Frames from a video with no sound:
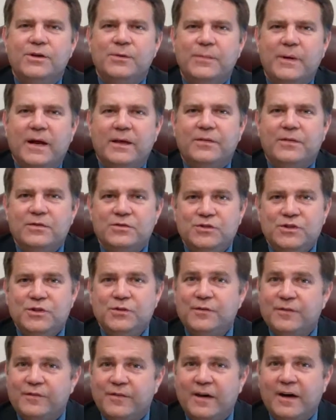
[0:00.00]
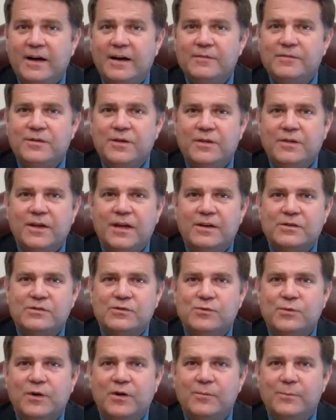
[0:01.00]
to you about the June 5,
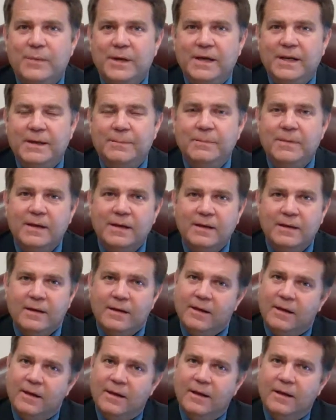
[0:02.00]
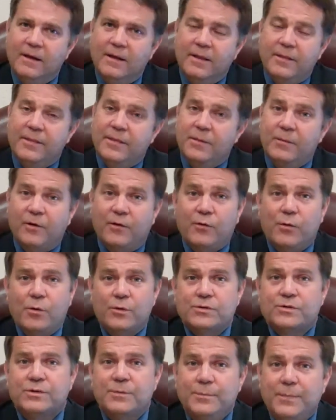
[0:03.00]
2012 meeting. Of
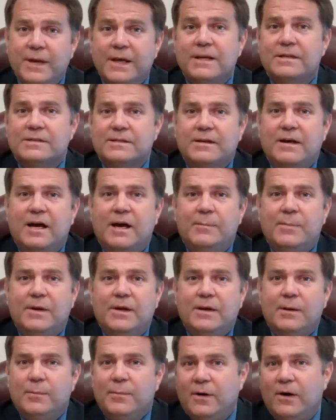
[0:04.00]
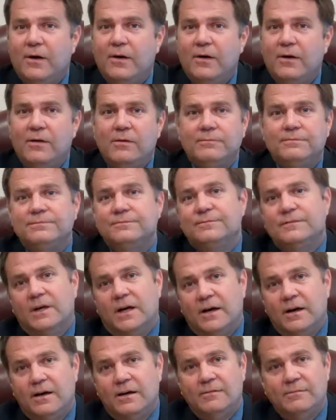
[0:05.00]
course, the biggest topic of all
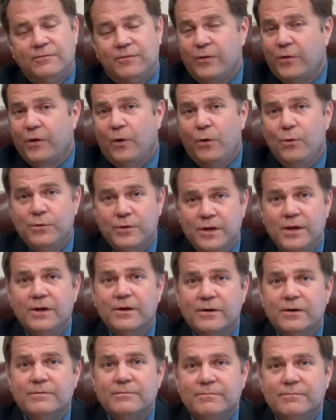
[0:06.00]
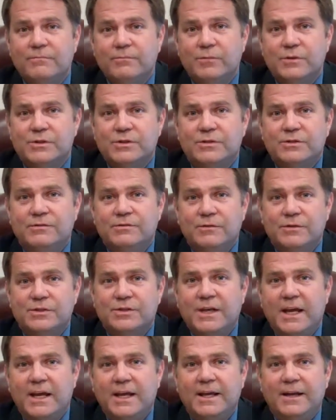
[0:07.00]
for the whole year
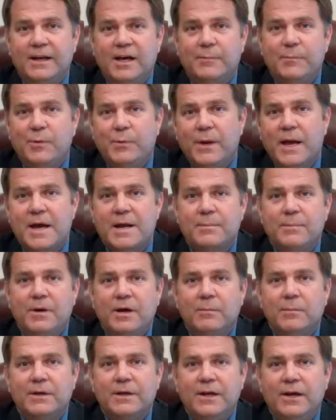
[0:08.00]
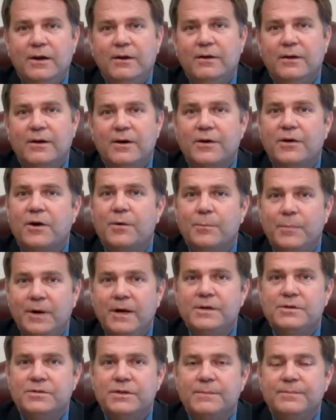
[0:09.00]
was taken up, and we had a public hearing on our
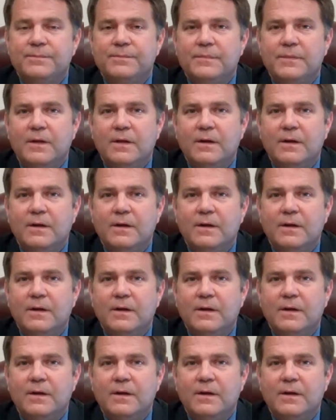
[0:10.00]
budget.